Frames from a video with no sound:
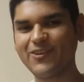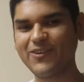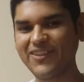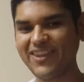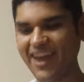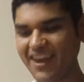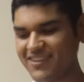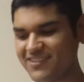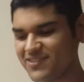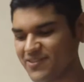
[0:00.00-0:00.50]
Good
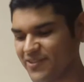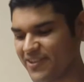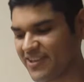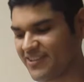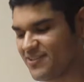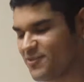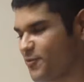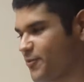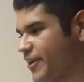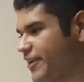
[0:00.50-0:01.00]
night,
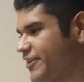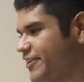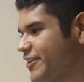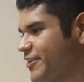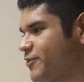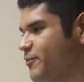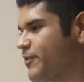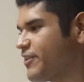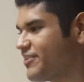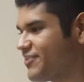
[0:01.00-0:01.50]
students. We are
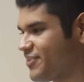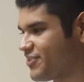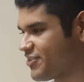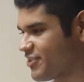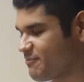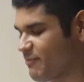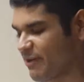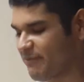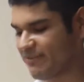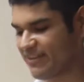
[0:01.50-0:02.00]
here with teacher
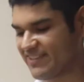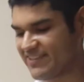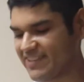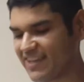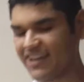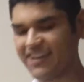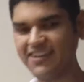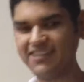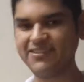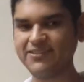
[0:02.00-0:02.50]

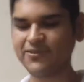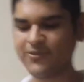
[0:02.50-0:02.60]
Marisa